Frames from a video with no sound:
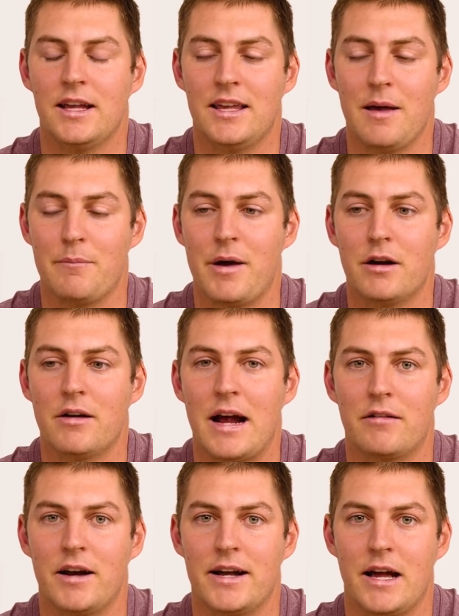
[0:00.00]
get better
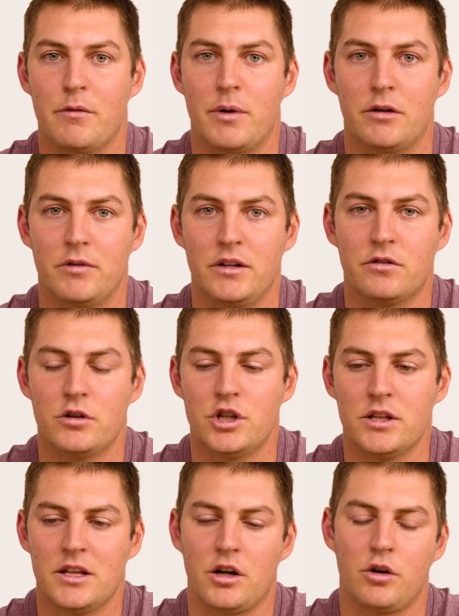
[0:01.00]
at right now by
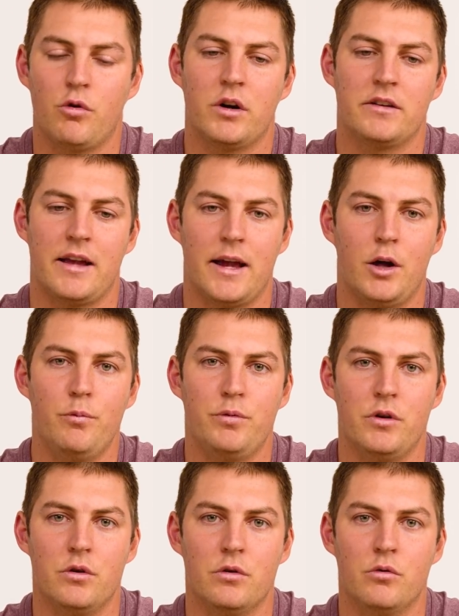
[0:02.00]
researching that are going to help
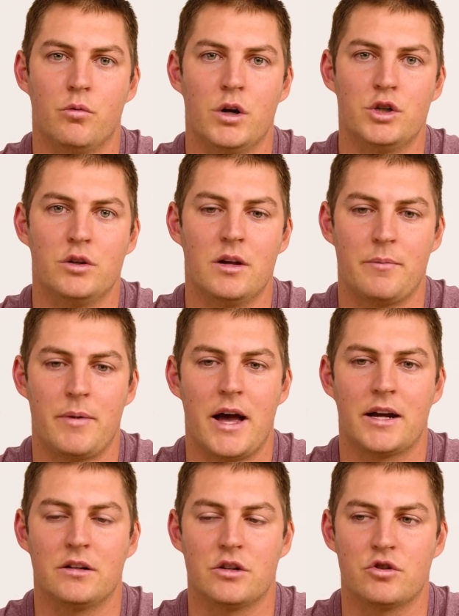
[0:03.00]
you, once you get
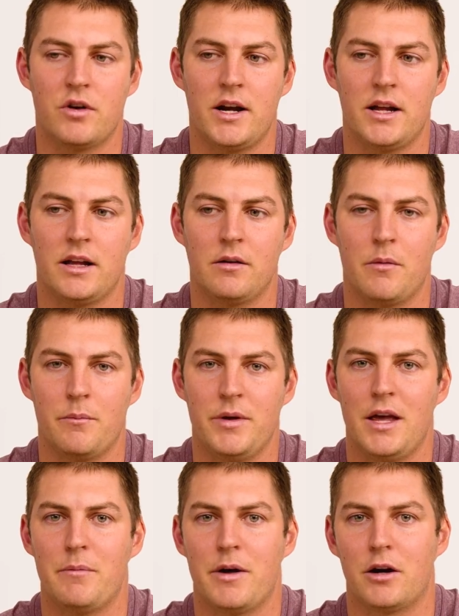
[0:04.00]
back into training,
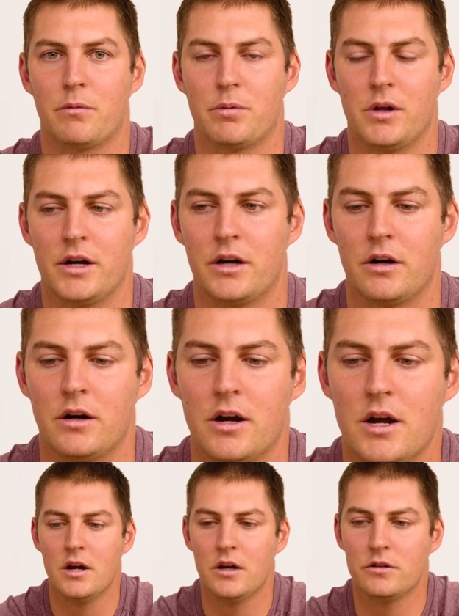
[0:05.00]
be a better player.
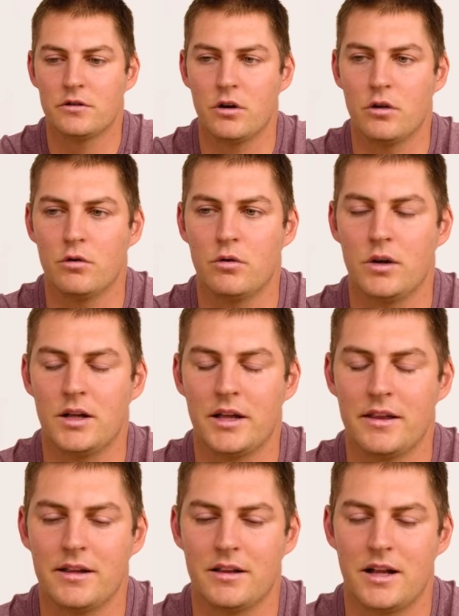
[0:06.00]
So I
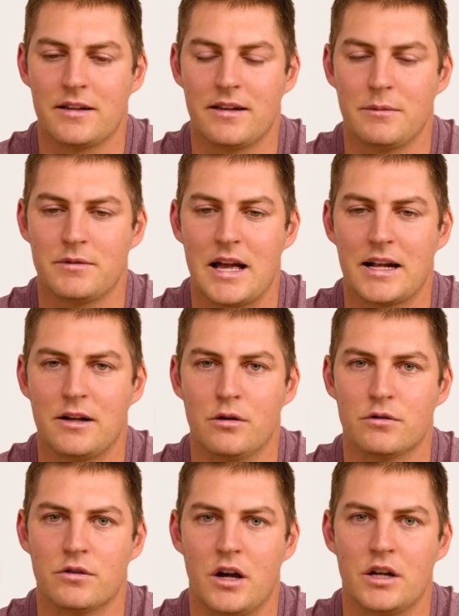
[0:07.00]
think a lot of times that
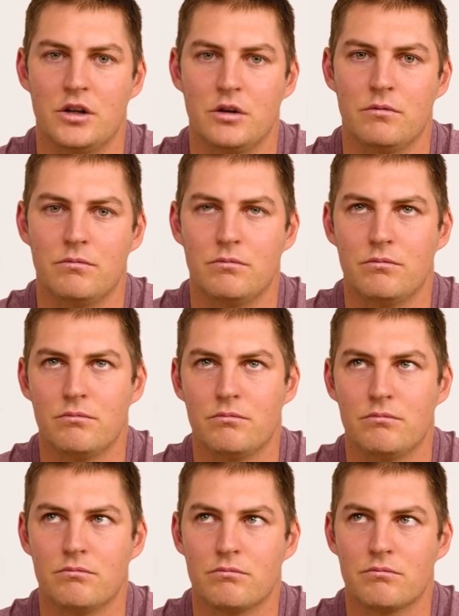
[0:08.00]
goes
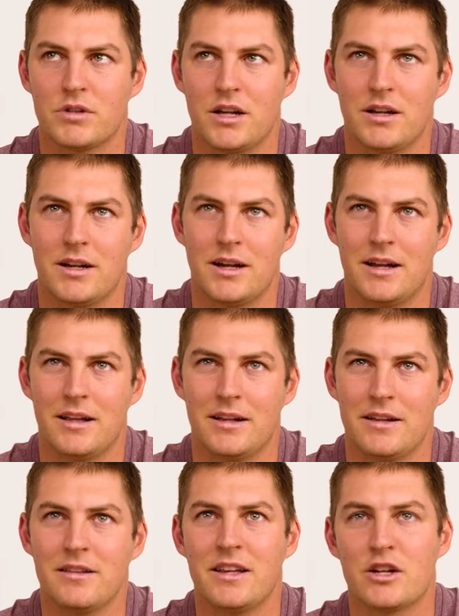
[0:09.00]
it
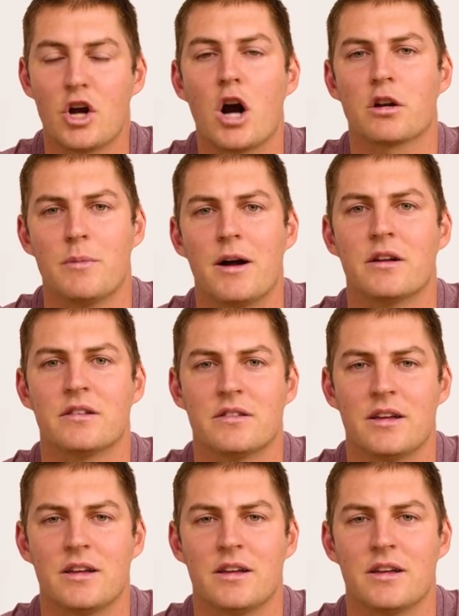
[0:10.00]
doesn't get talked about